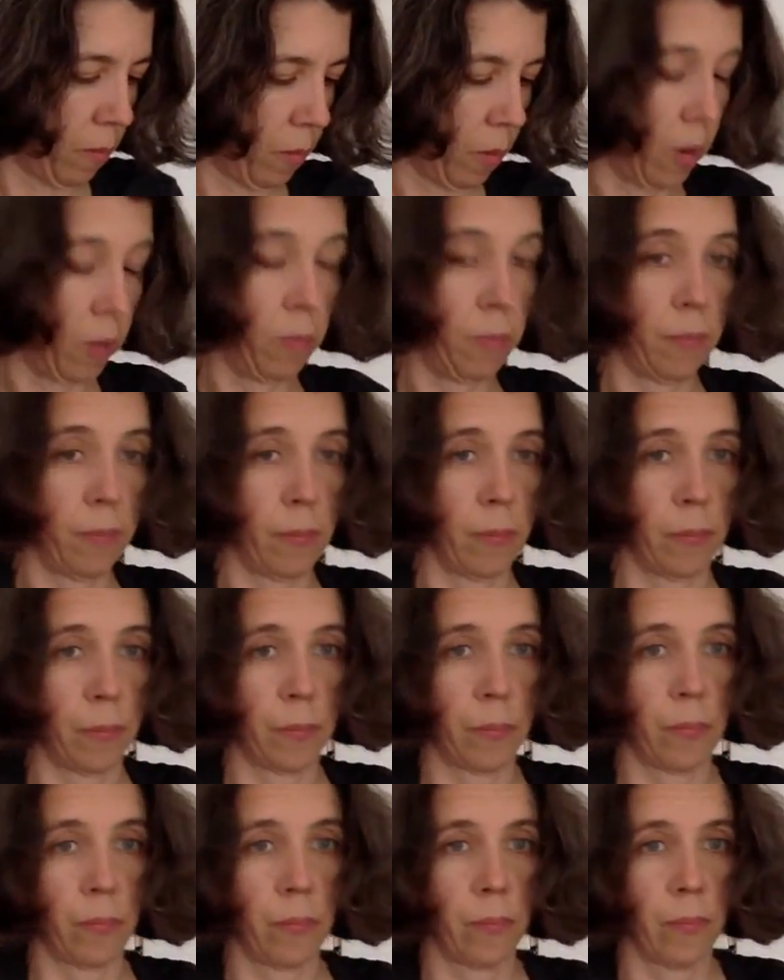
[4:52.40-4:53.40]
oh,
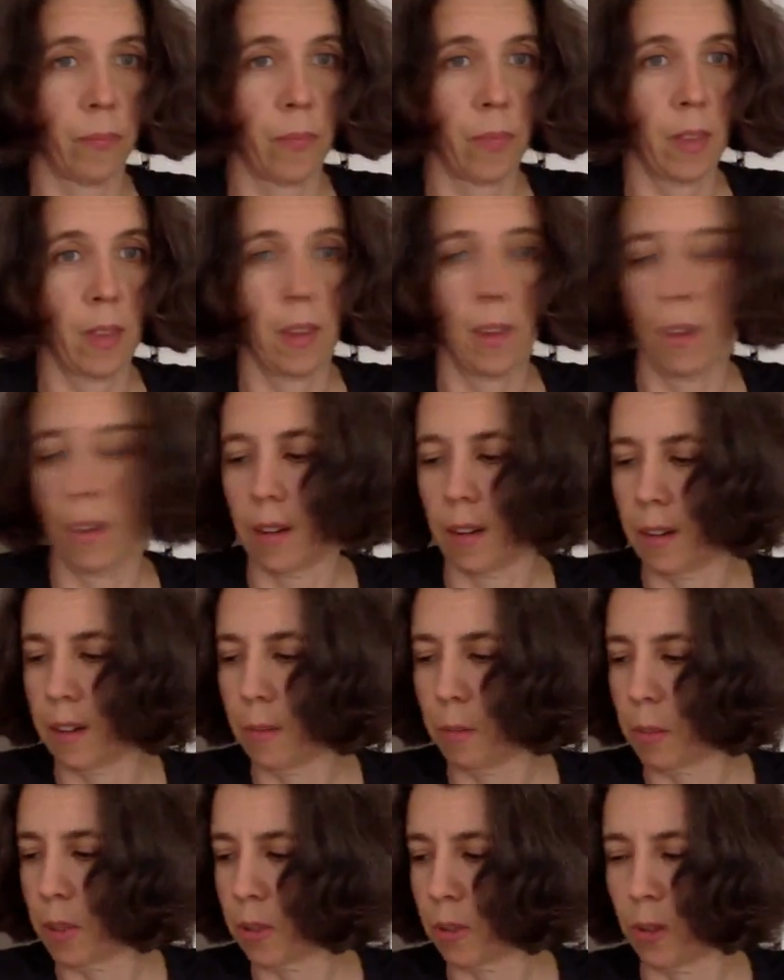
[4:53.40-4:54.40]

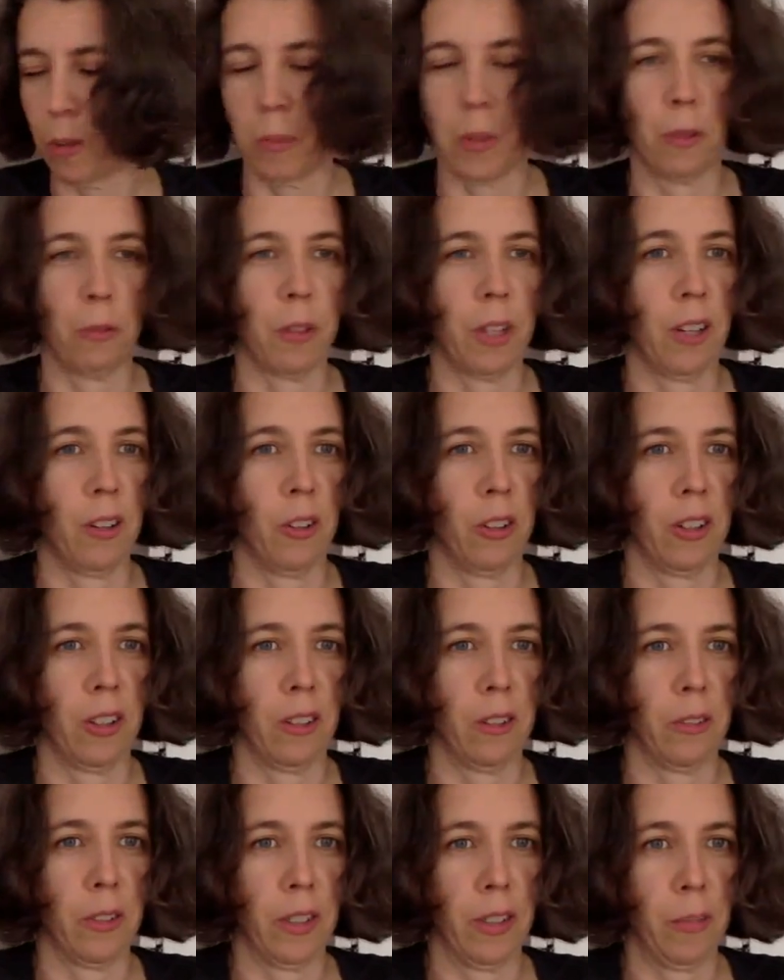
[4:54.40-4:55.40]
didn't measure out my flour ahead
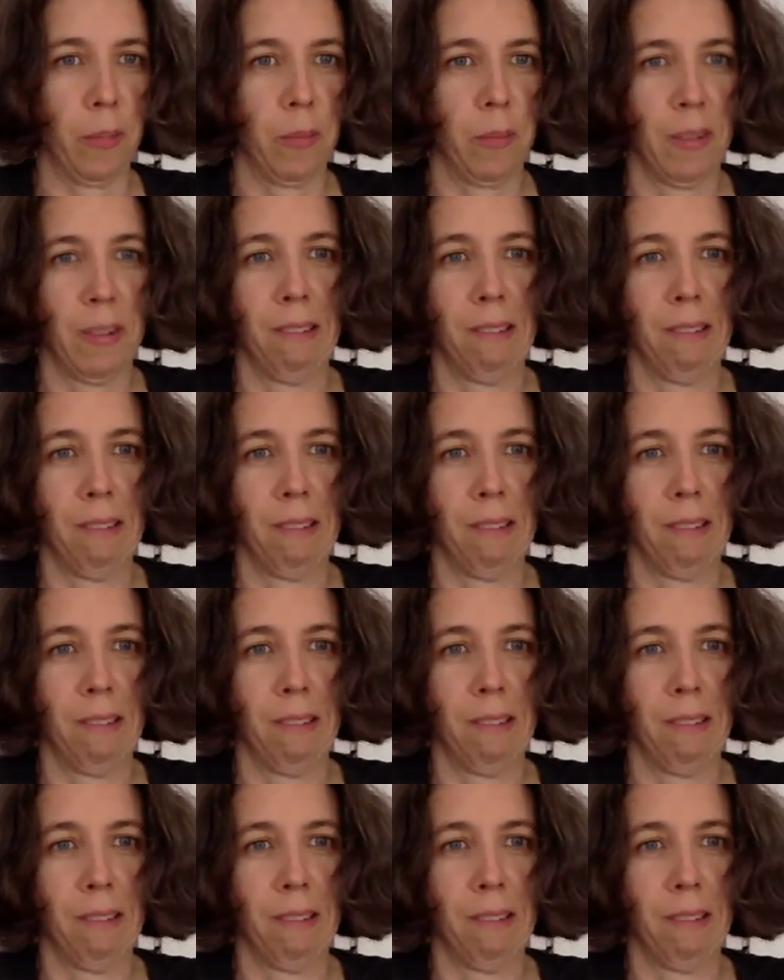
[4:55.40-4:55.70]
of time.